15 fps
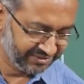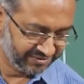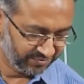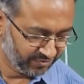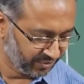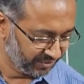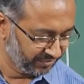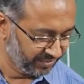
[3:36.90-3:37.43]

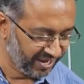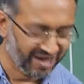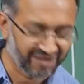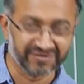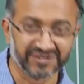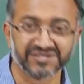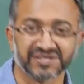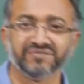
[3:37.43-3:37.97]
what you have
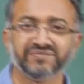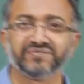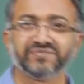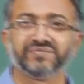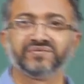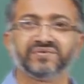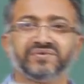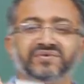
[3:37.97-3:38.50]
is
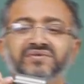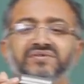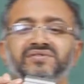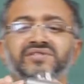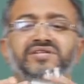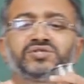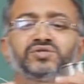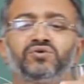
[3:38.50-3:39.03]

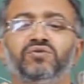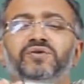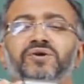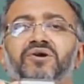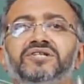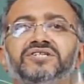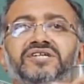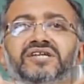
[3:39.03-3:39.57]
this
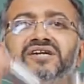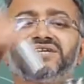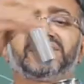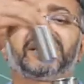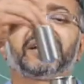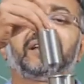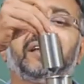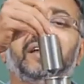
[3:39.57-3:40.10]
overall cylindrical